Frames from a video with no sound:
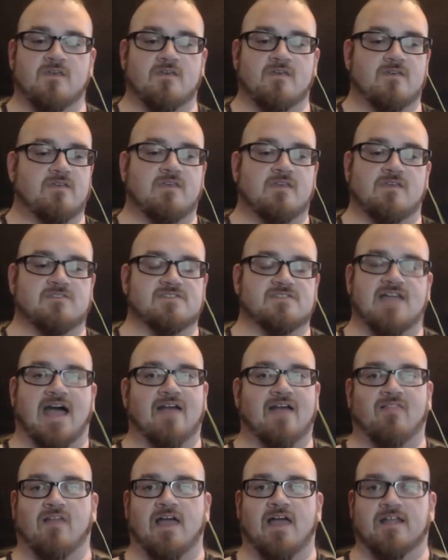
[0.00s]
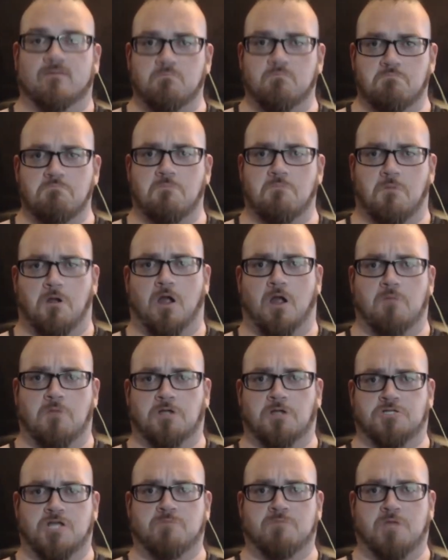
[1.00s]
he's not like, I'm a
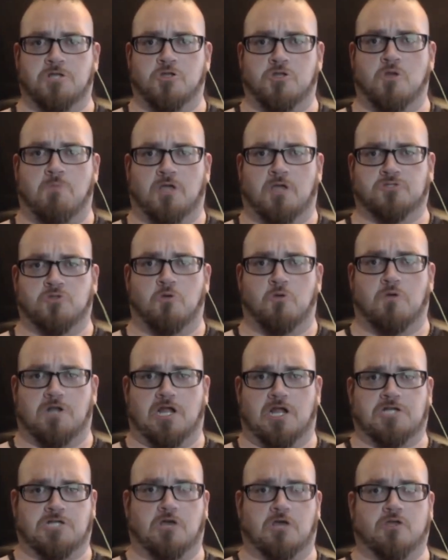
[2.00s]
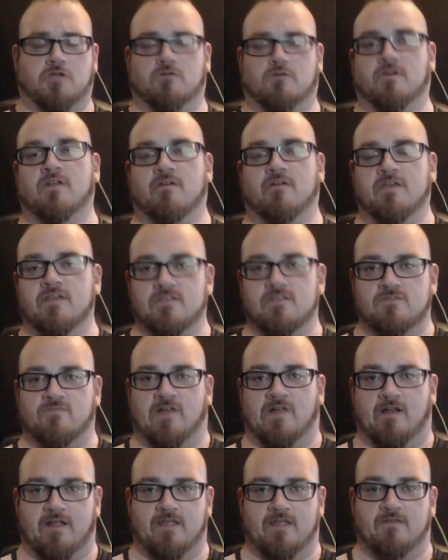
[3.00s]
demon, you must do what I tell you. He's
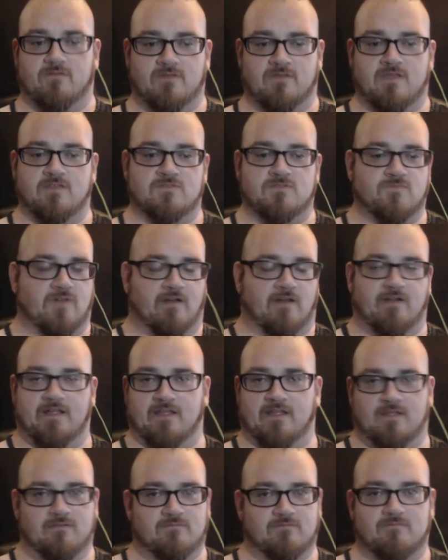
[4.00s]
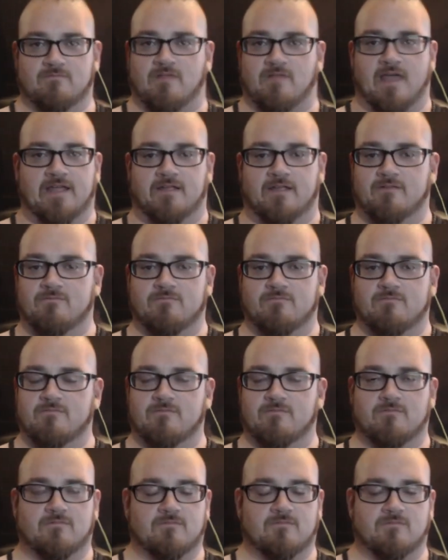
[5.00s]
very, like,
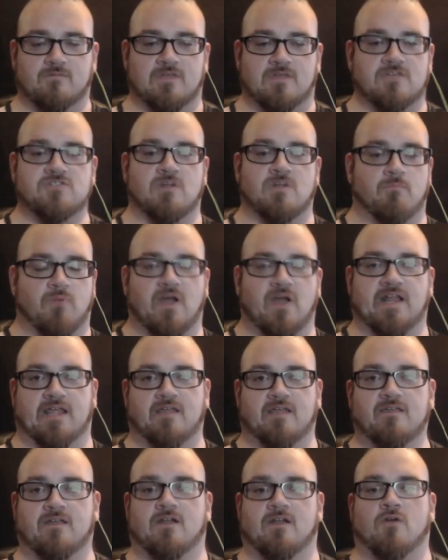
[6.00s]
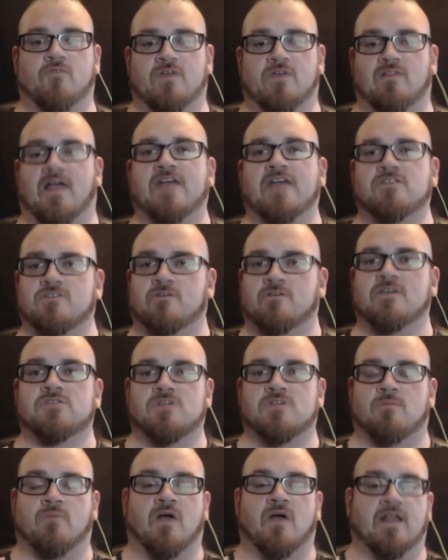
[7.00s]
he's your buddy. If he likes you, he's
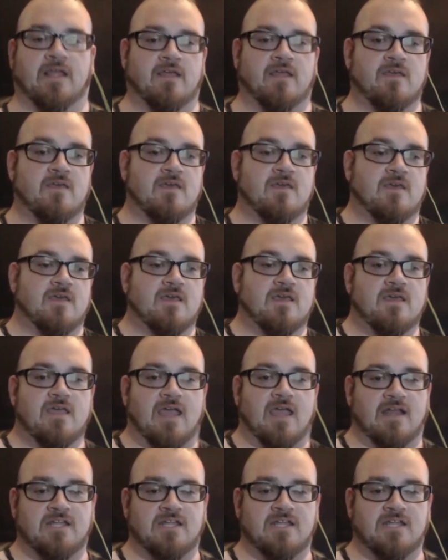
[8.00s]
your buddy. And he